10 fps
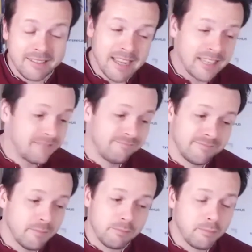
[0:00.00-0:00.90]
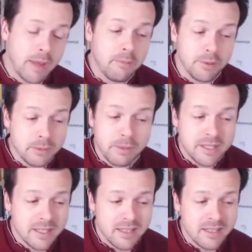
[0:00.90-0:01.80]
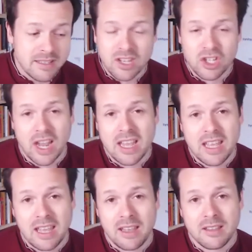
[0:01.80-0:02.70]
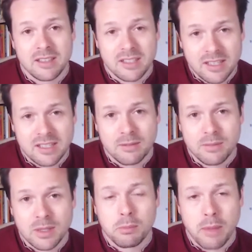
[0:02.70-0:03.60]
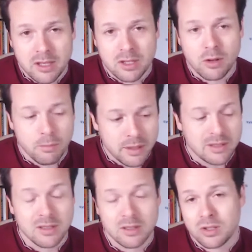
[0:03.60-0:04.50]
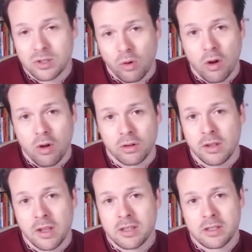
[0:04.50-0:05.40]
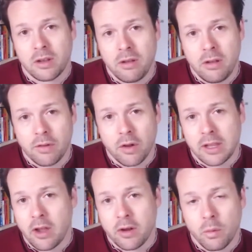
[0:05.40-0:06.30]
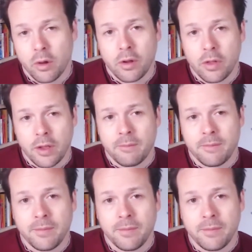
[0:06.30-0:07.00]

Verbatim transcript: and people's businesses, they're shaky. Systems makes your business strong. So you've got to go to work on them.